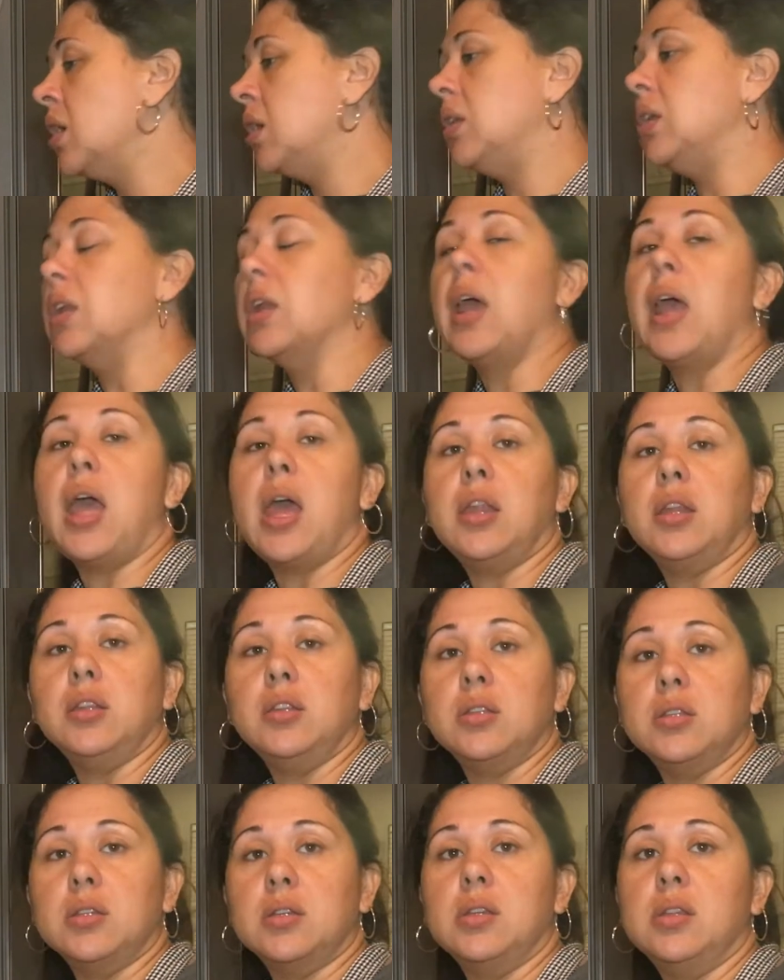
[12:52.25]
Then I added
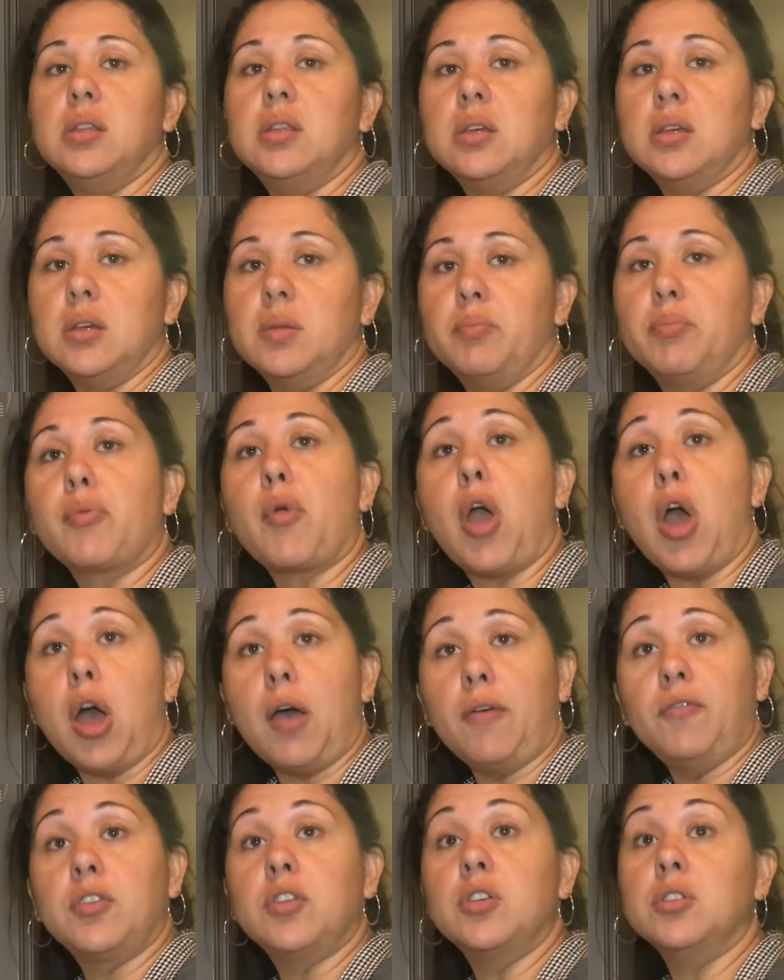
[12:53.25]
the
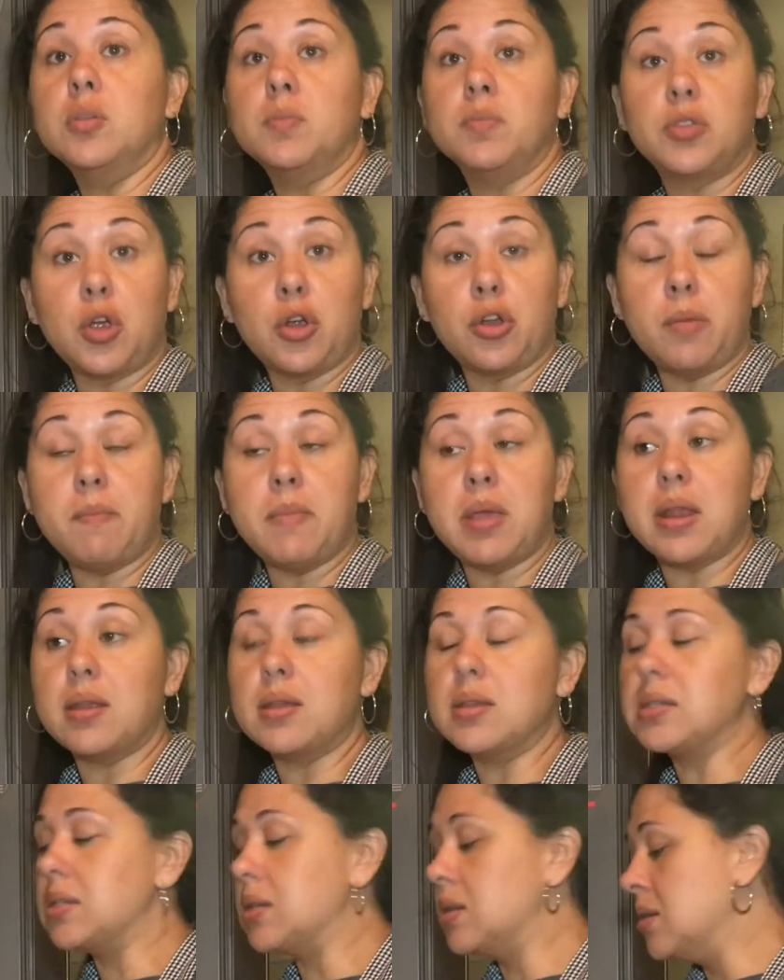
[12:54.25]
broth, cooked them 30
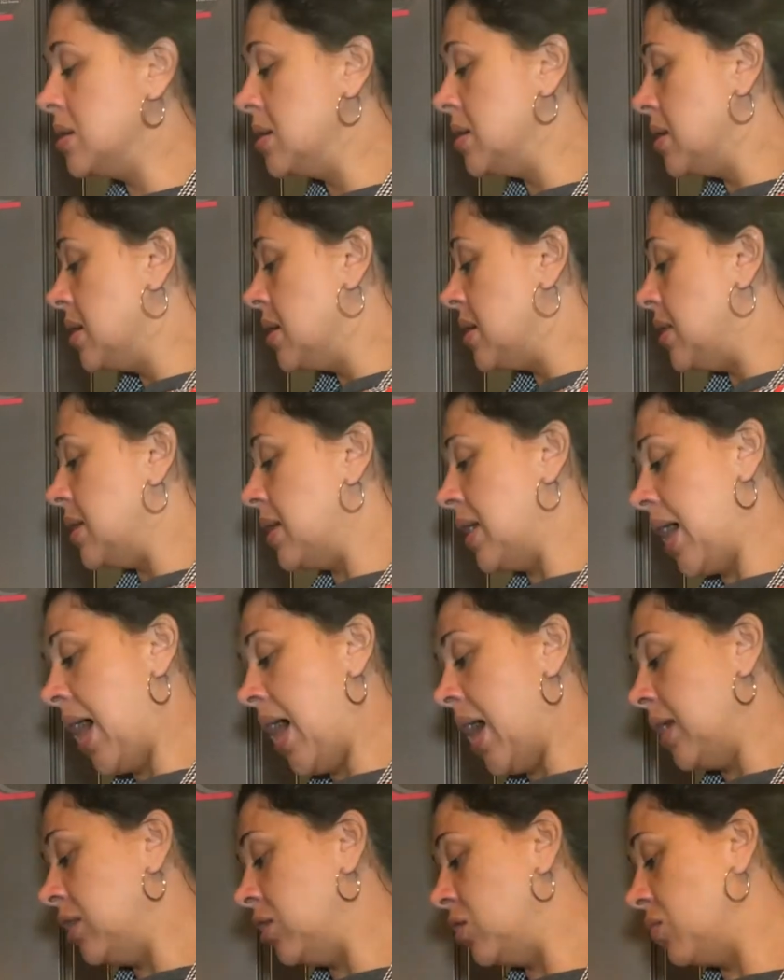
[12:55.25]
minutes. Then I
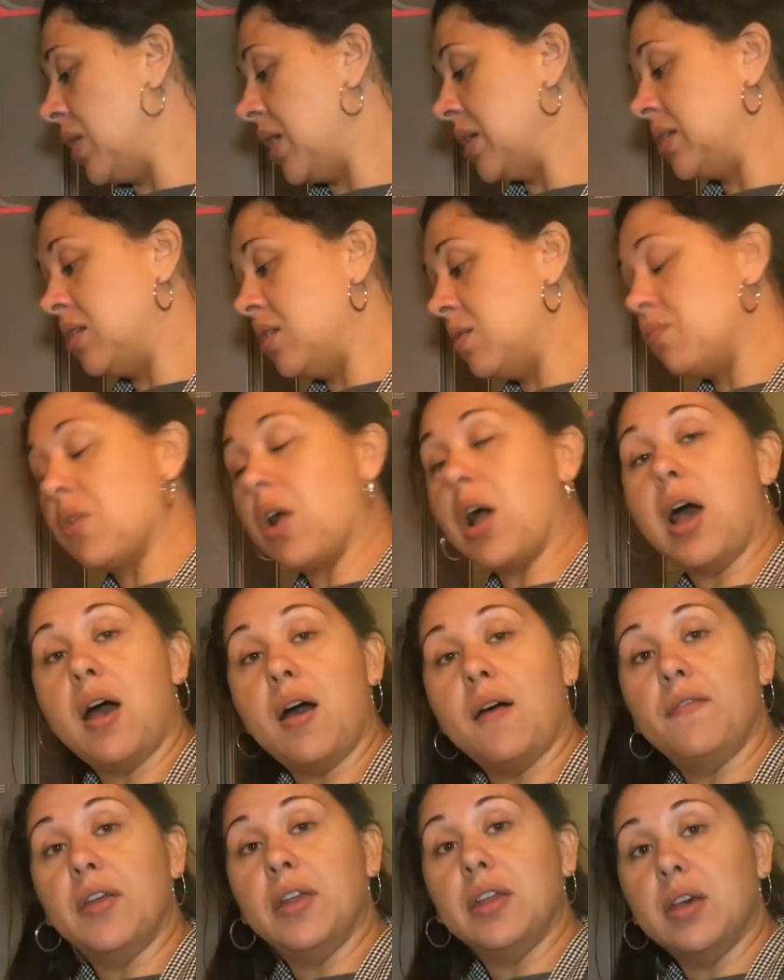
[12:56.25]
added the rest of the
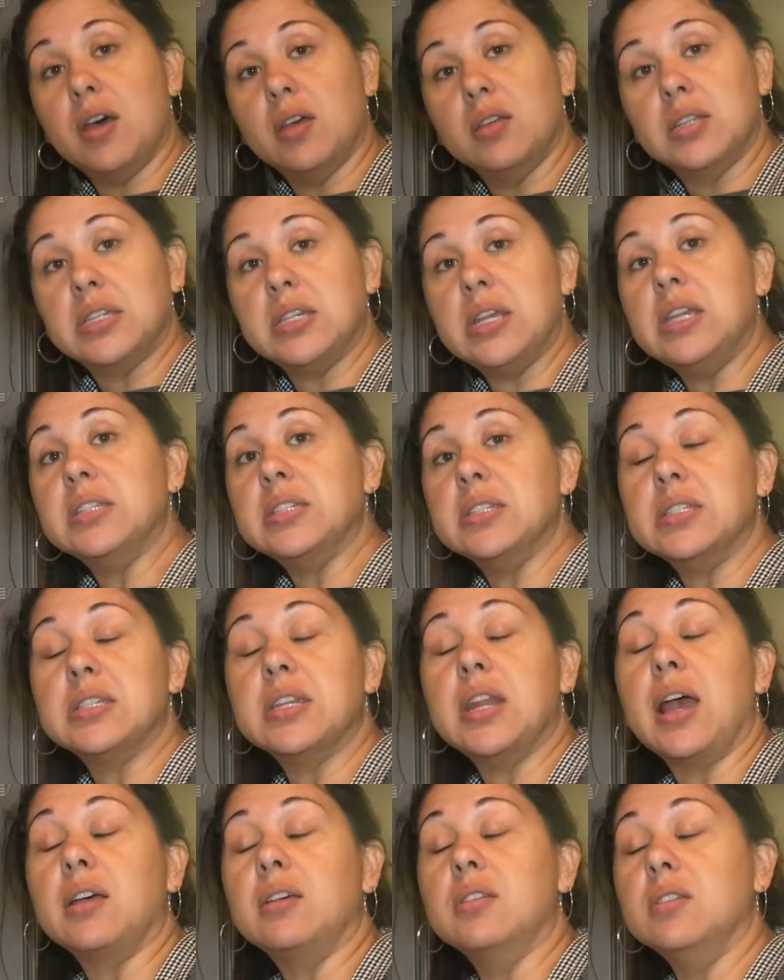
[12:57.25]
broth and the other seasonings,
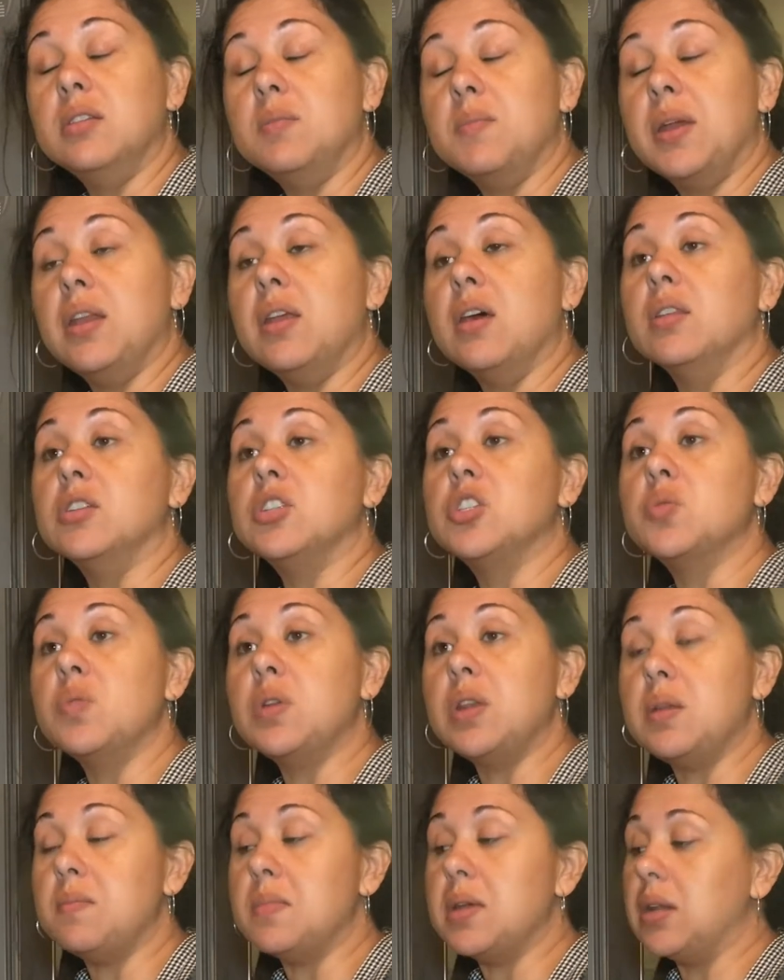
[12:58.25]
and I cooked them another
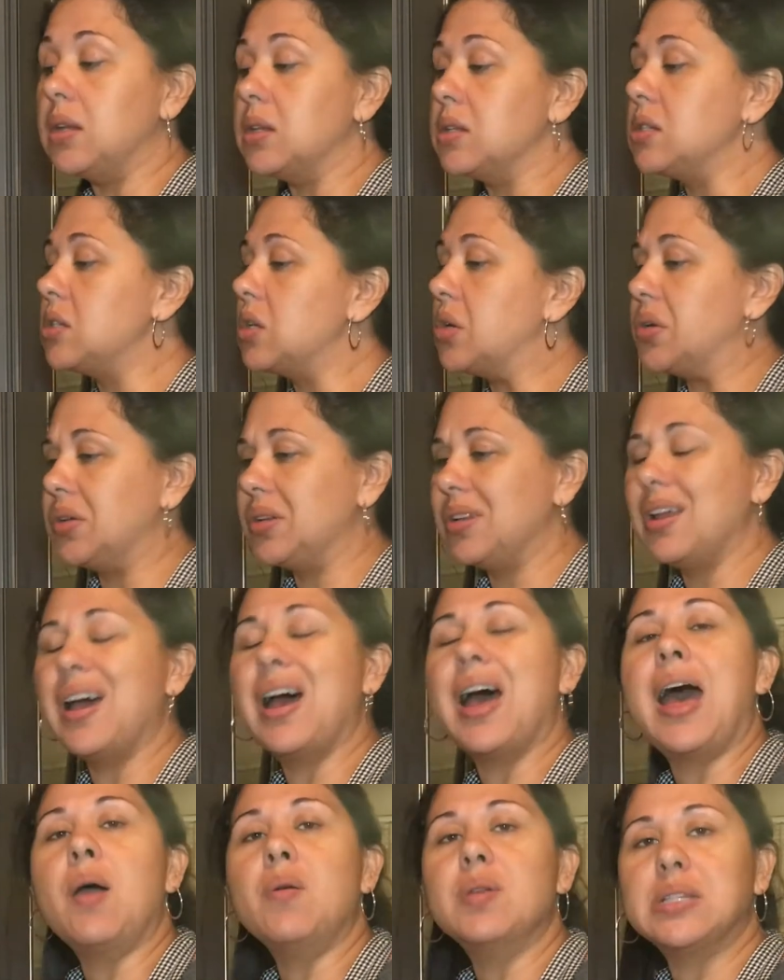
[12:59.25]
20 minutes. So
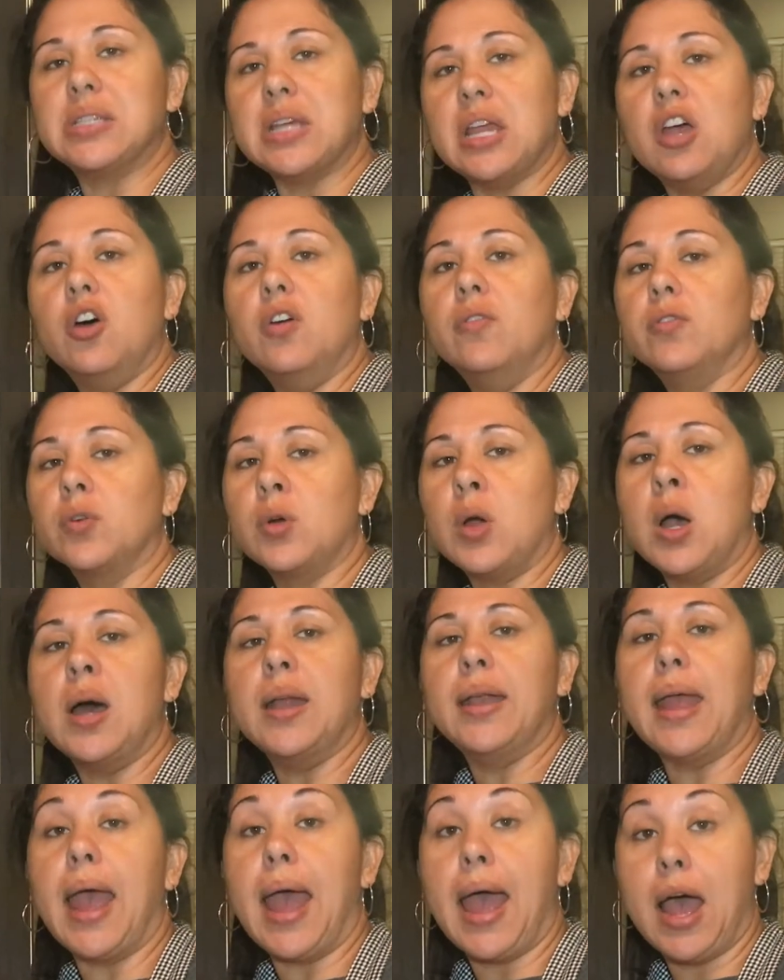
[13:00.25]
I would say
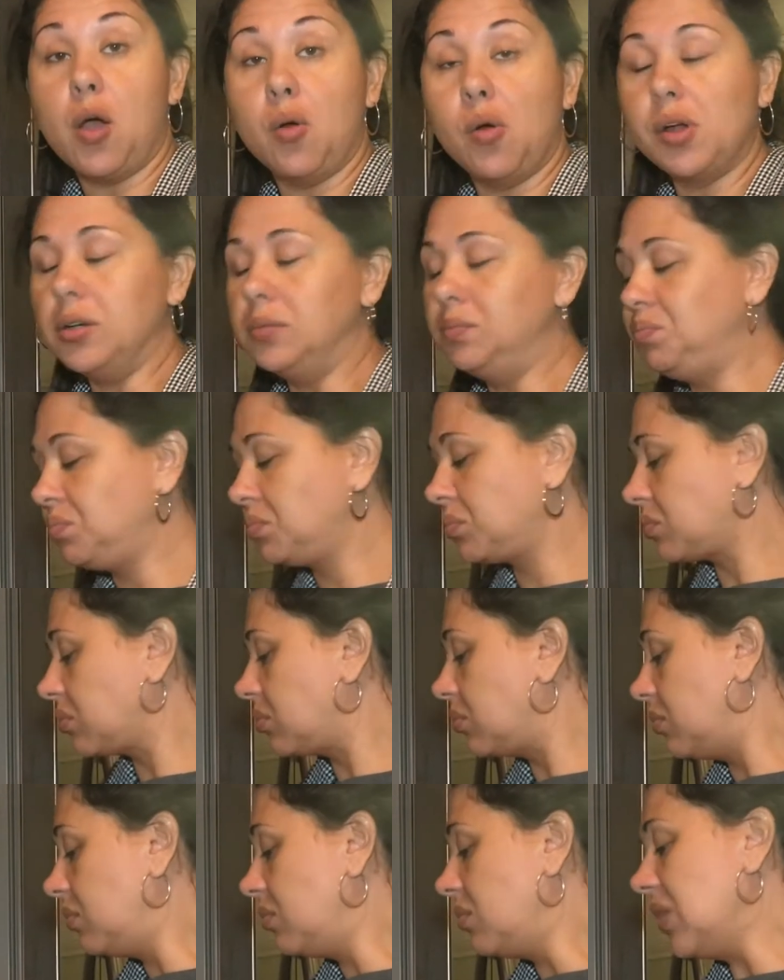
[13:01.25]
overall an hour.
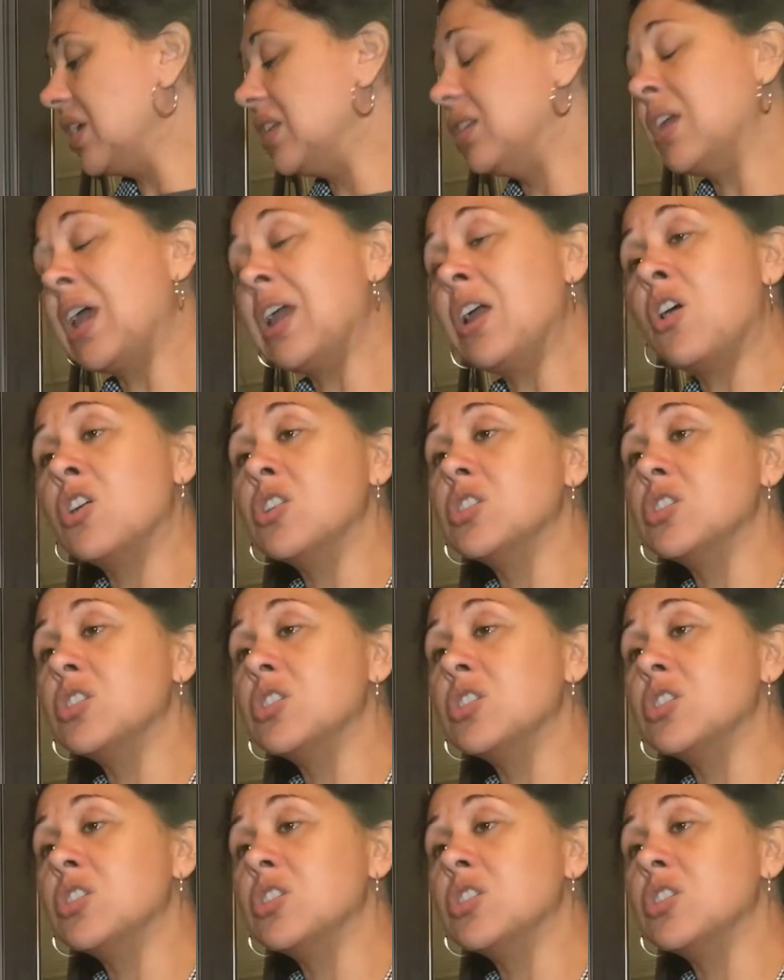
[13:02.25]
They are